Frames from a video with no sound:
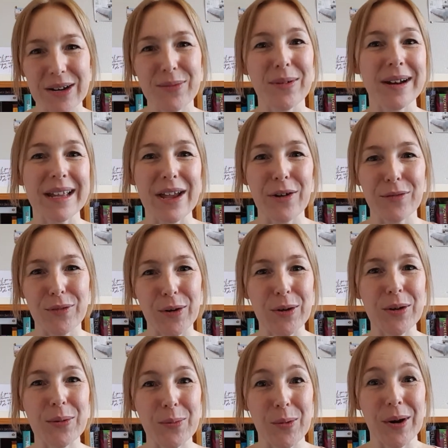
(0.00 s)
really
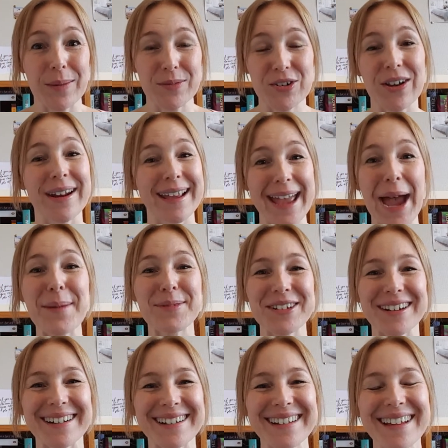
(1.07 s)
evoke what I'm trying to
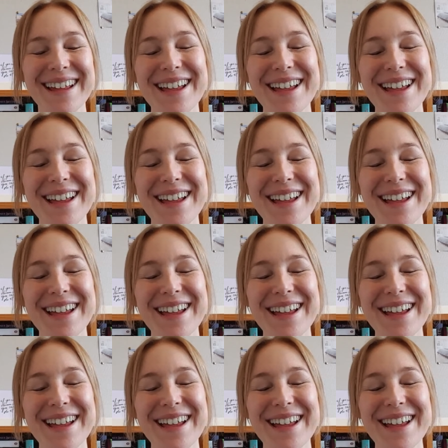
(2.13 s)
capture.